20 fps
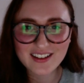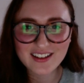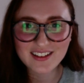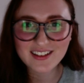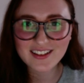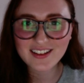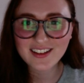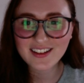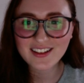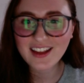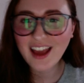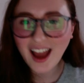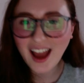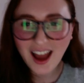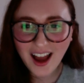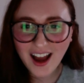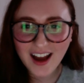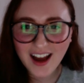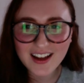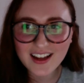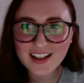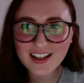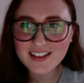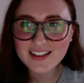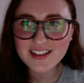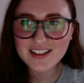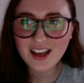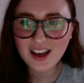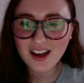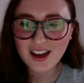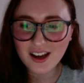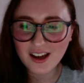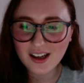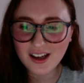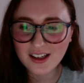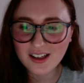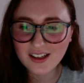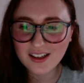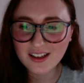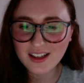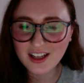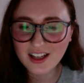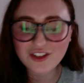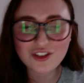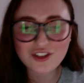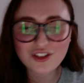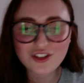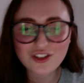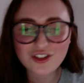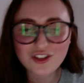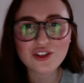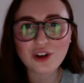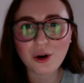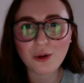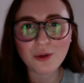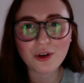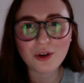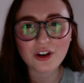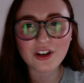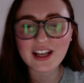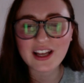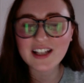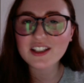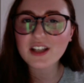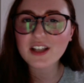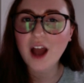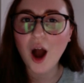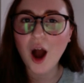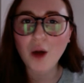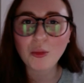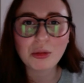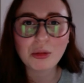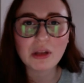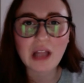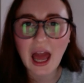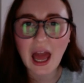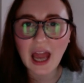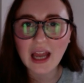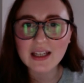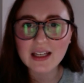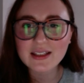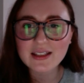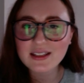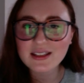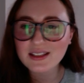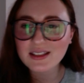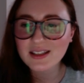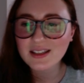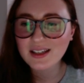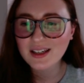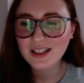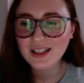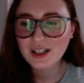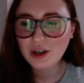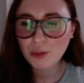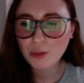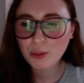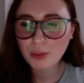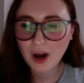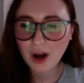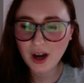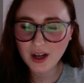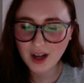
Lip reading: Yeah, it's just so good. It's complex but